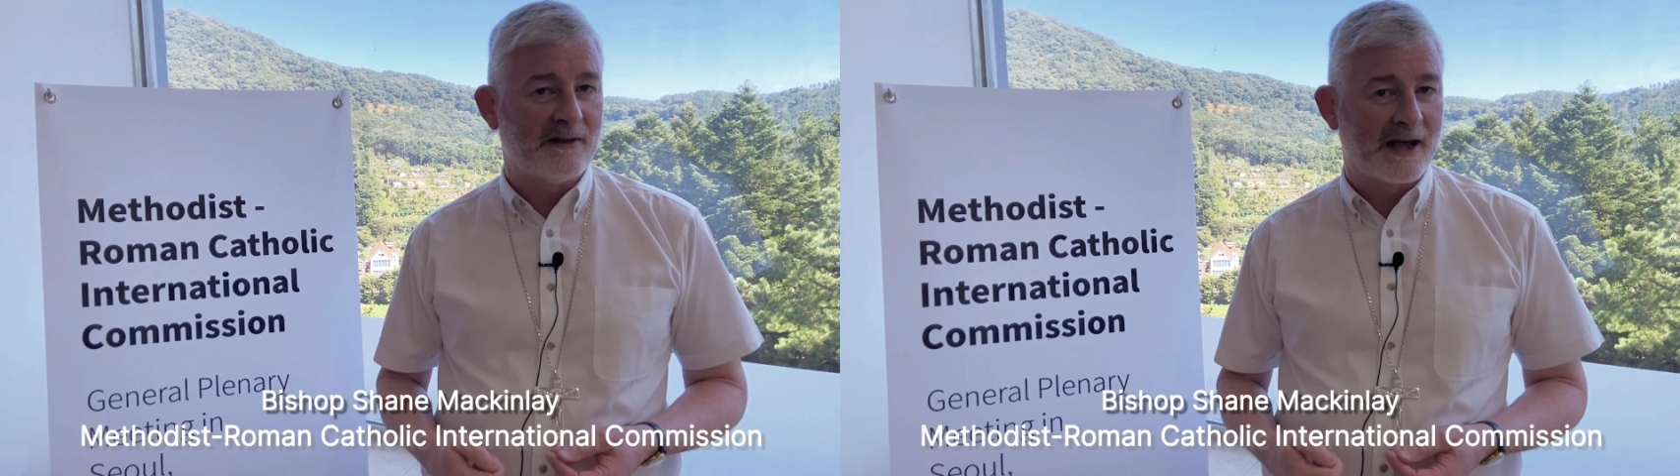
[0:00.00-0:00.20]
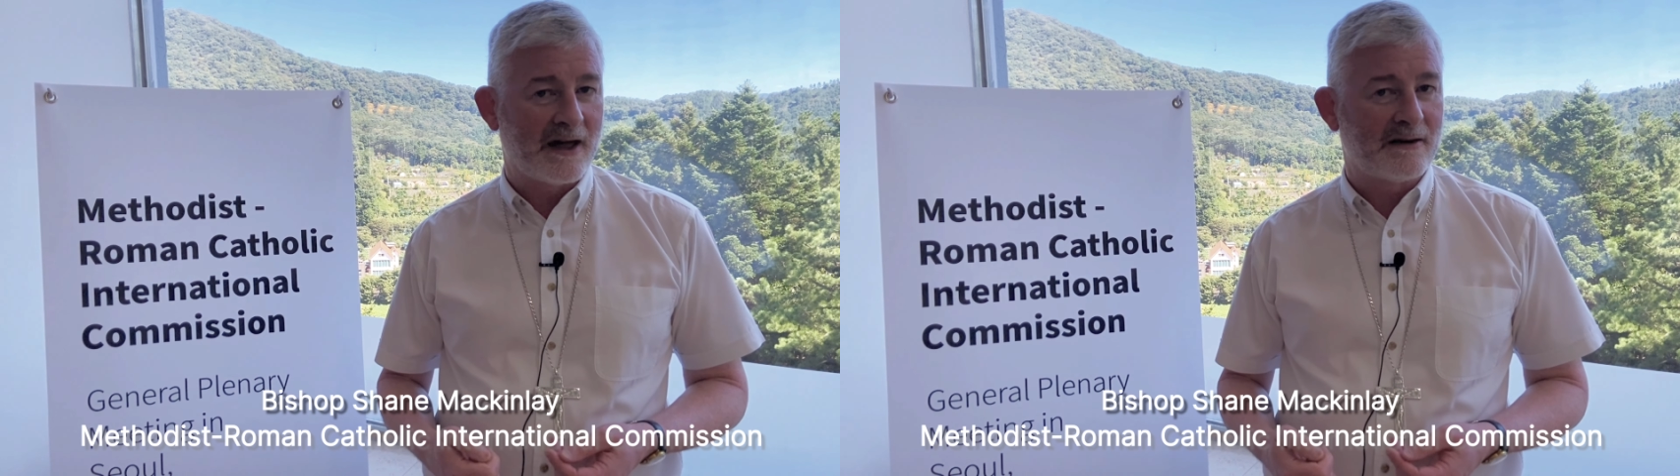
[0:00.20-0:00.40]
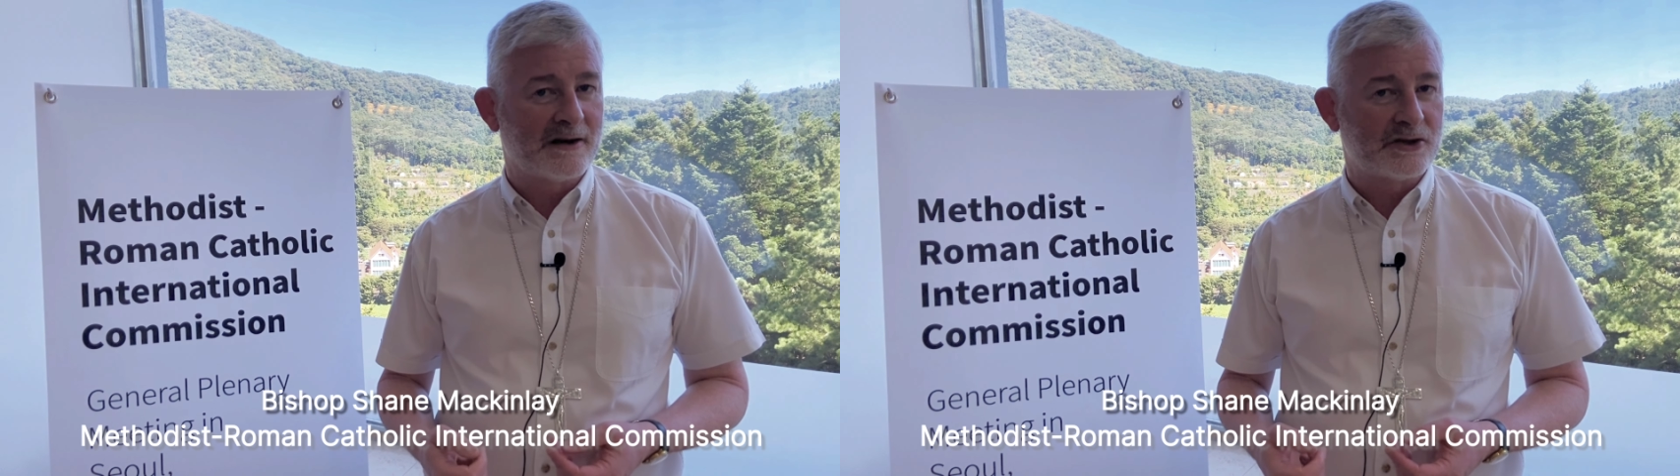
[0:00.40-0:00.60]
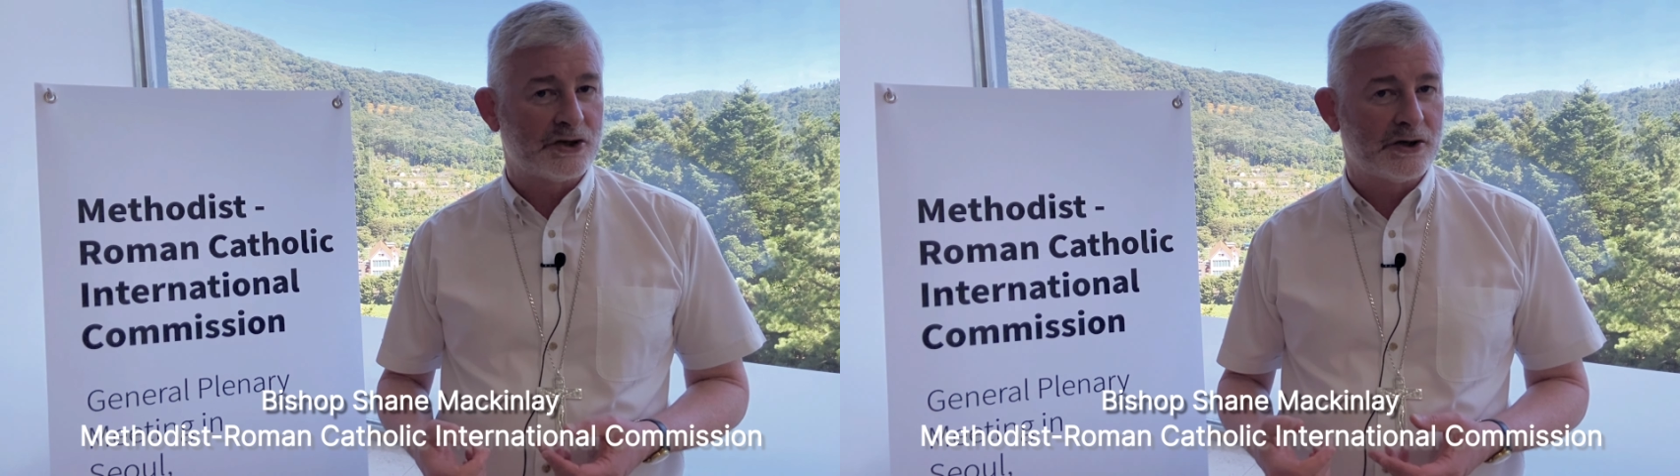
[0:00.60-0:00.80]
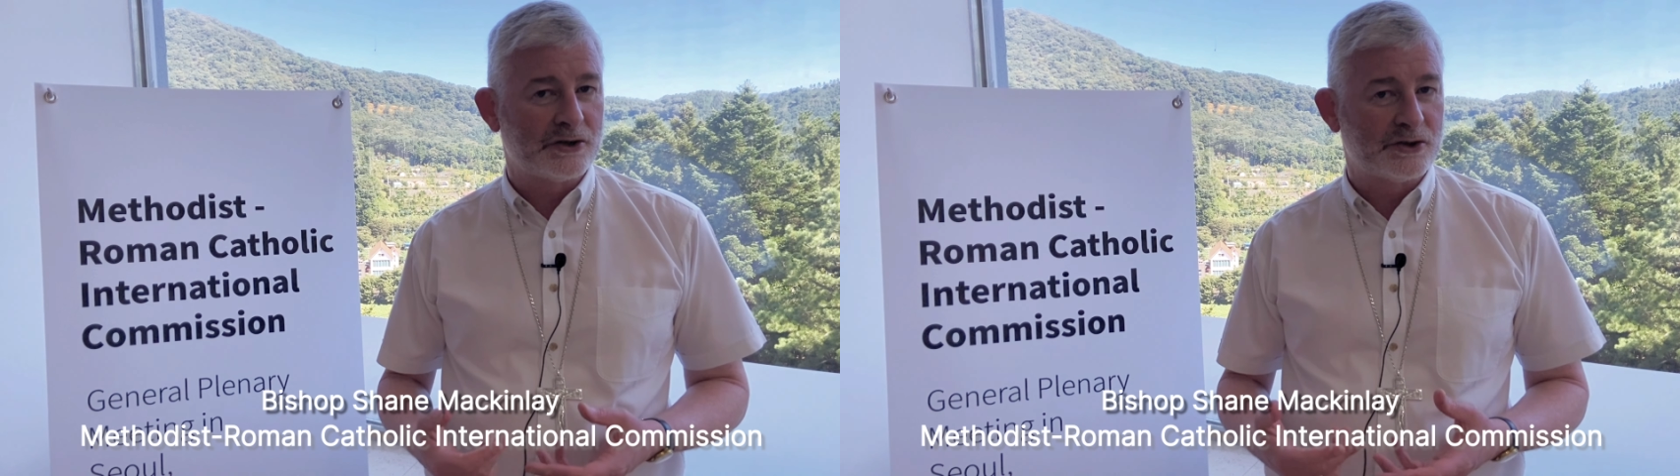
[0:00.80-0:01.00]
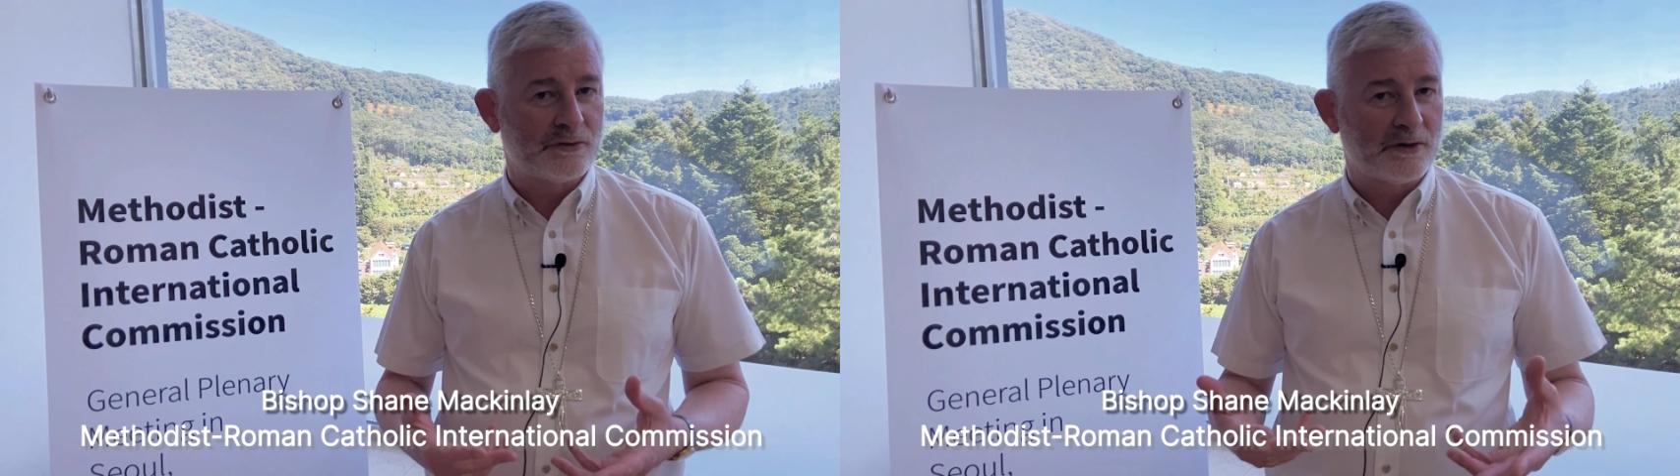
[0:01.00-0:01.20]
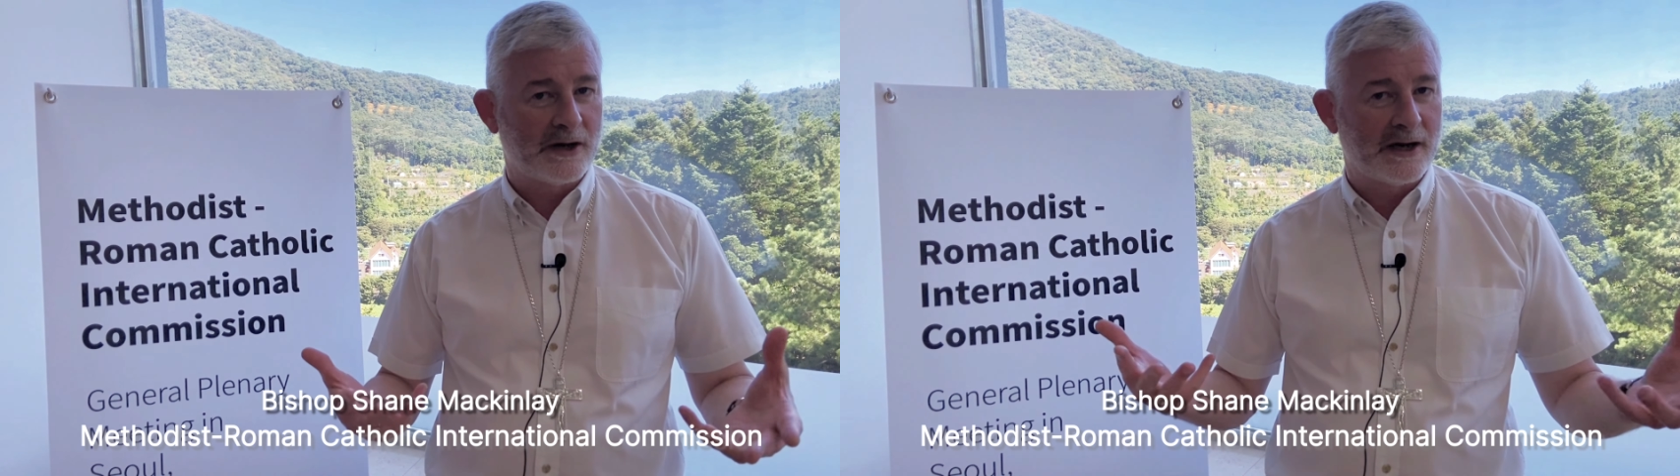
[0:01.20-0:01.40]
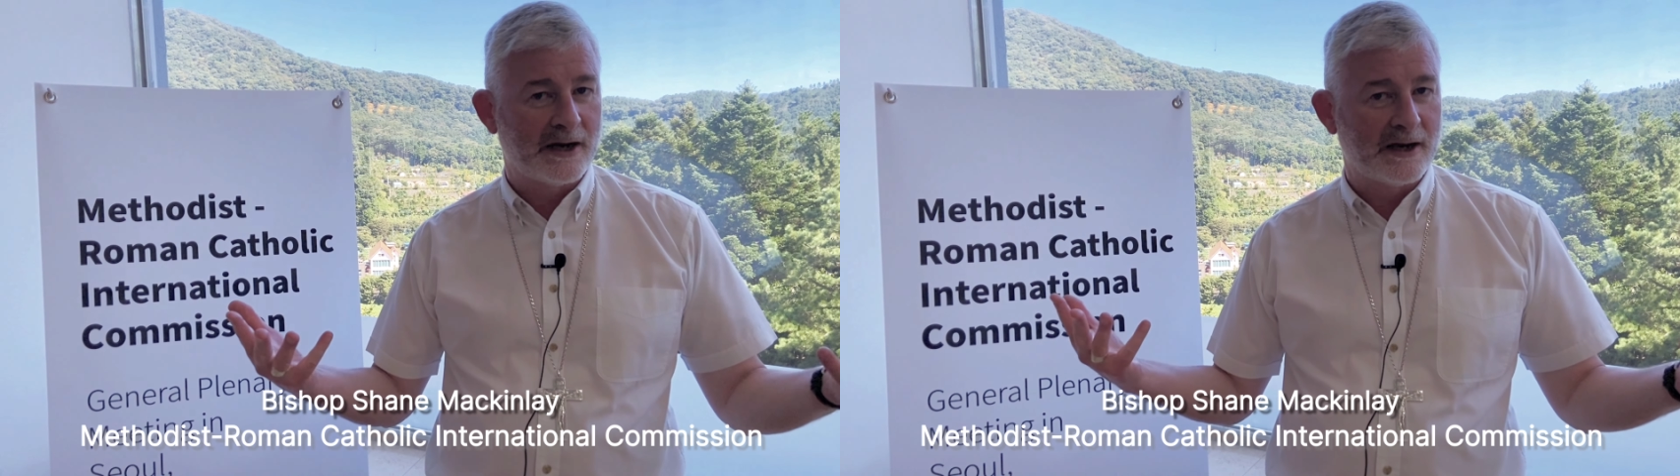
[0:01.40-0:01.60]
Catholic Church
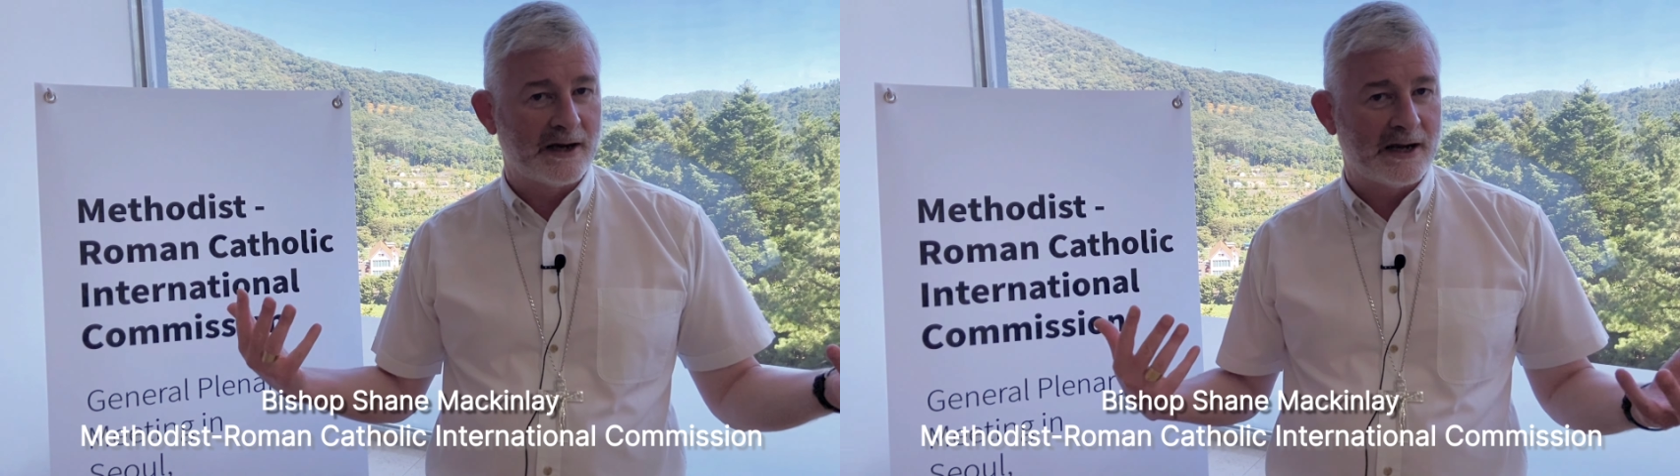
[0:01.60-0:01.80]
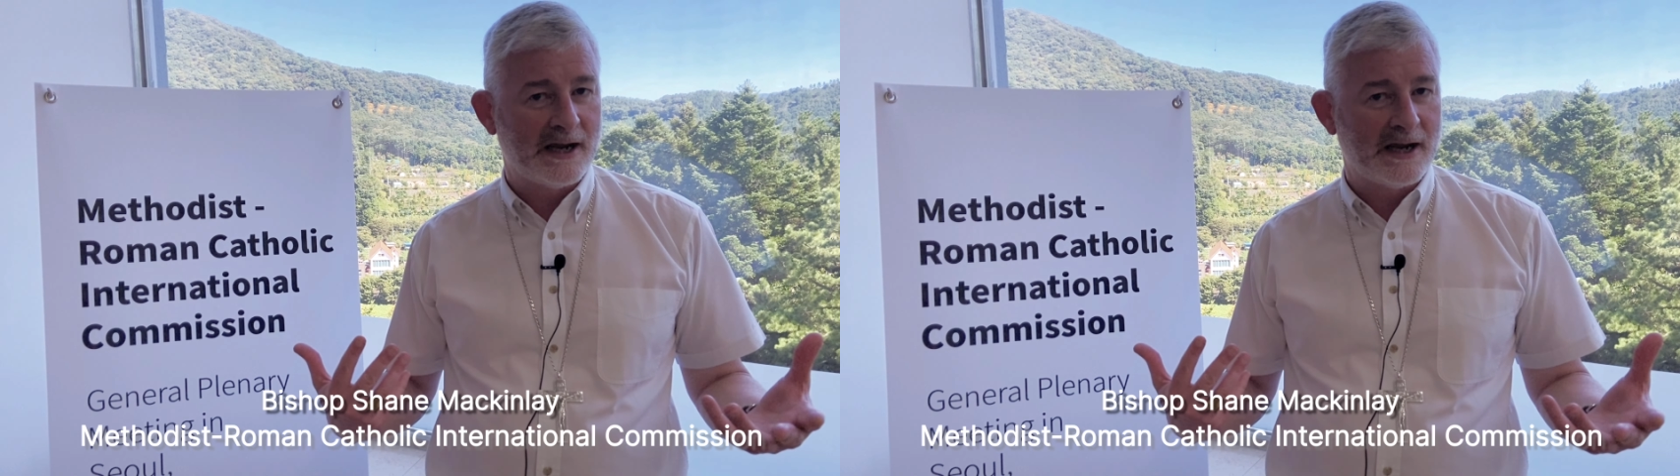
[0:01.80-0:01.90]
uh,